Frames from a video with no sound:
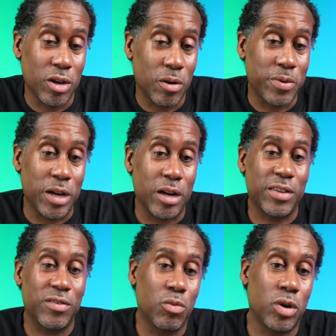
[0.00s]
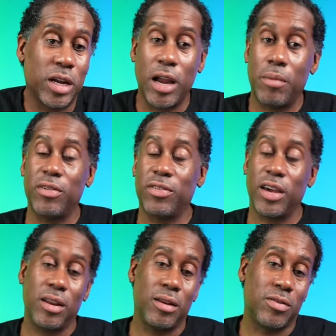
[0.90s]
Hopefully I'll get some more cameras
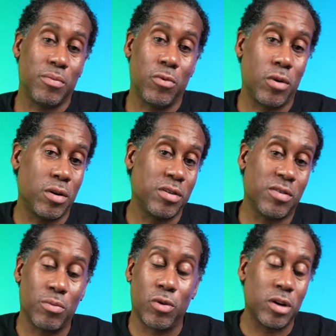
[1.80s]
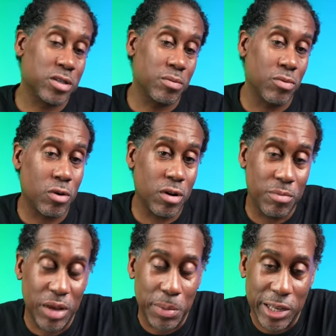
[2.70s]
in and some more and some more and some more.
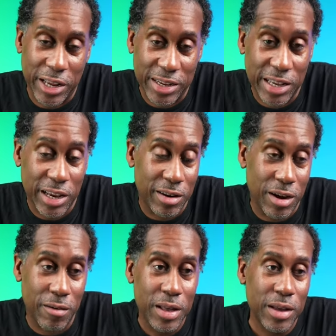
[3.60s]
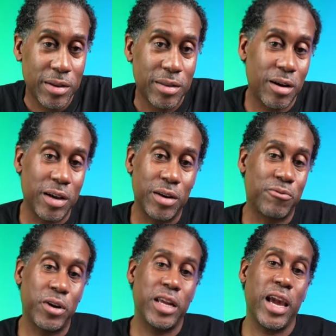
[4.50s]
And maybe the next thing you know, I'll get a
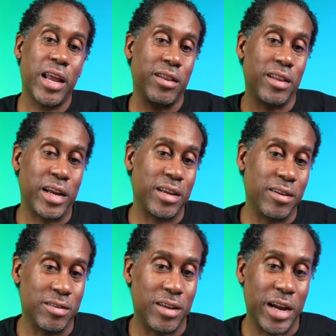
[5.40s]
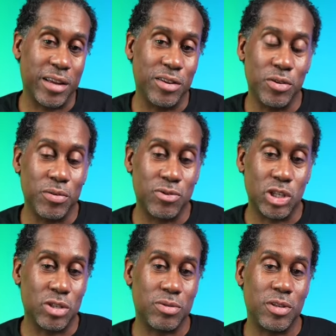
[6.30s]
free Canon that I can I can use
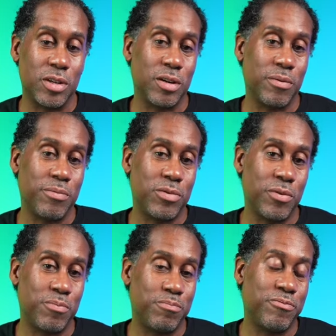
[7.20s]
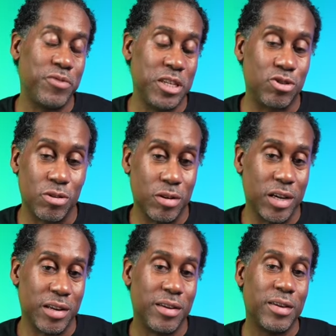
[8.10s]
to to, to feature
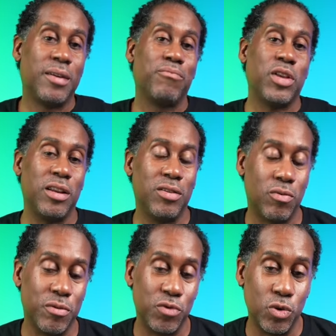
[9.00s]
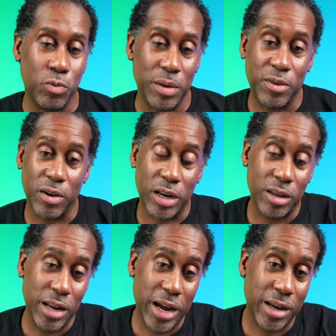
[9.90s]
and and to review. Maybe I'll get
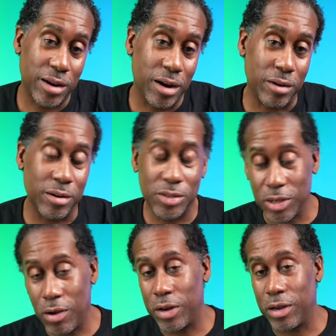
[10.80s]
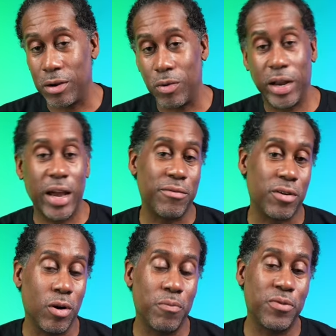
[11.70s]
another Nikon or a Sony or
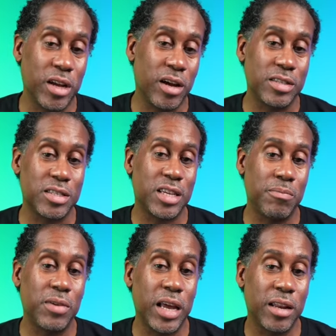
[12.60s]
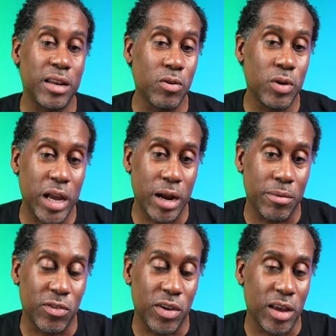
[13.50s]
whatever. Hopefully I'll just keep getting new
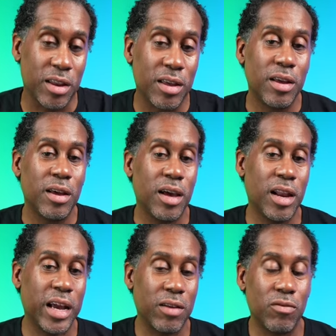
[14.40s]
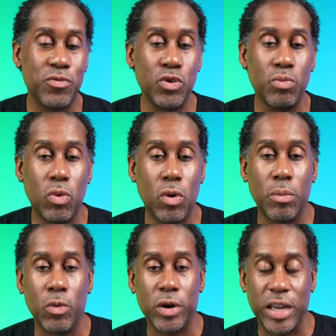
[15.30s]
cameras in and I can review more
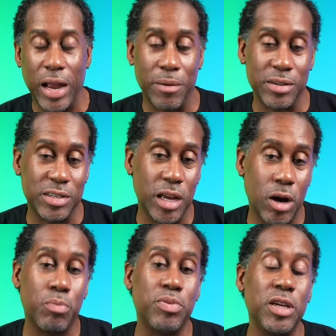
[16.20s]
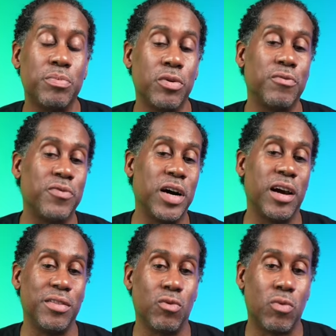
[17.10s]
and more cameras and help people
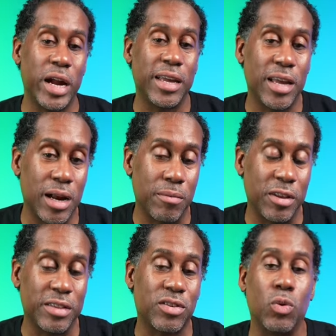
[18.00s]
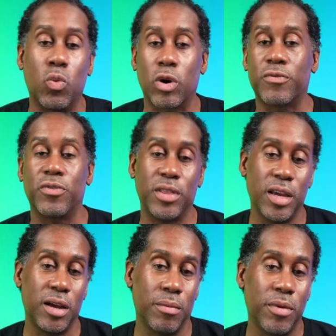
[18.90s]
find the right camera that's going to work for
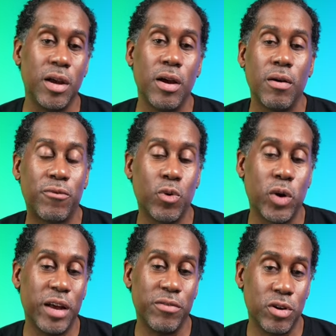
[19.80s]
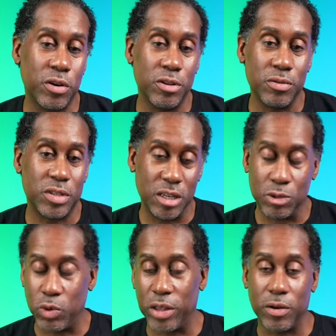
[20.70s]
them for whatever their
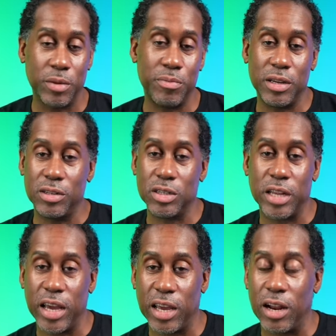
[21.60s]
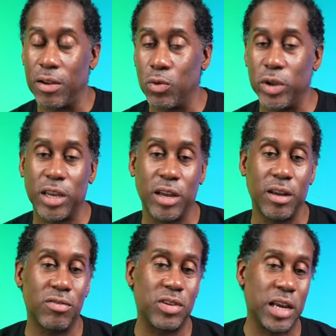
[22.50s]
usage, whether it be just hanging out on the
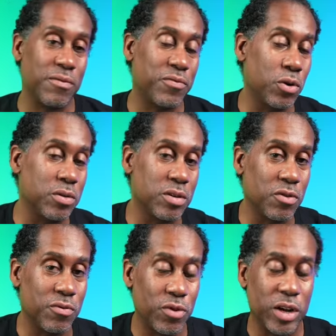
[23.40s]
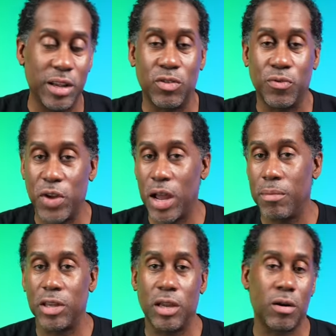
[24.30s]
weekends, taking photos of your friends or
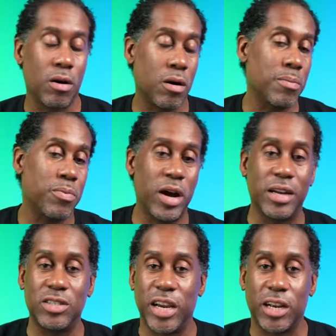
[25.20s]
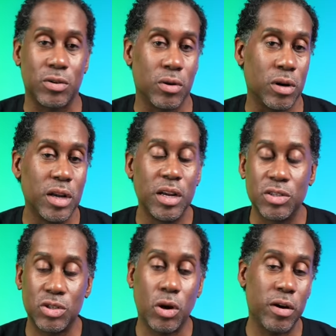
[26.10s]
family, or art project, or
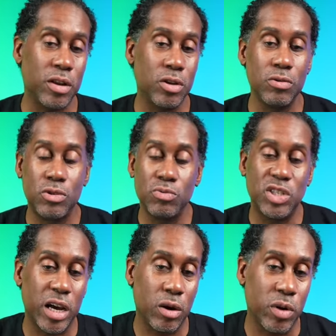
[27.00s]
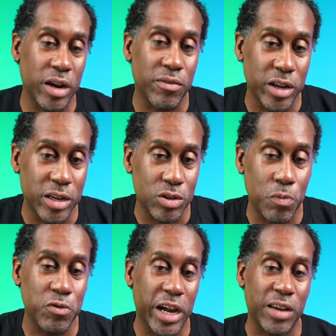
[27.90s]
starting a YouTube channel, whatever it is.
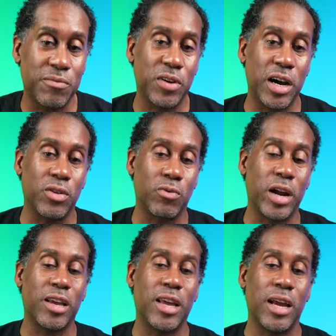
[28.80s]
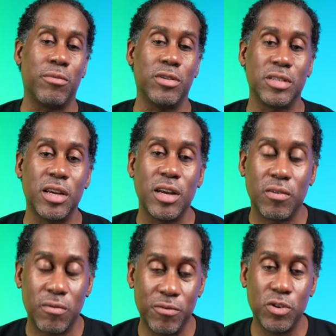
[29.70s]
Hopefully, I can find the right cameras,
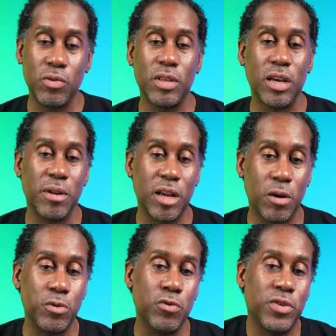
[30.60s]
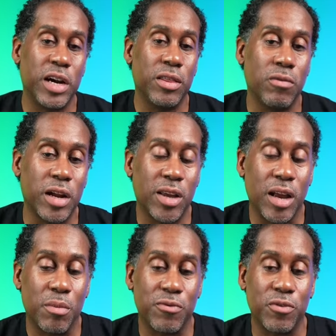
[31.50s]
review them, and help you find the right
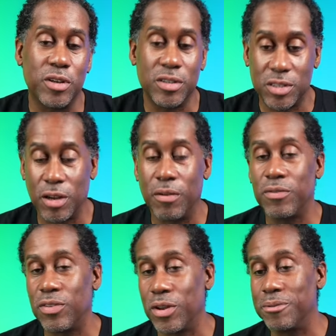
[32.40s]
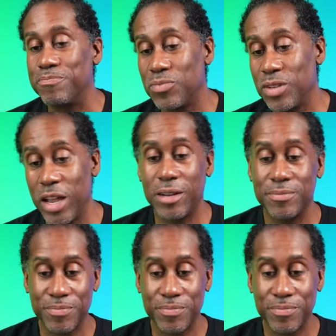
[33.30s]
camera for yourself. So, yeah.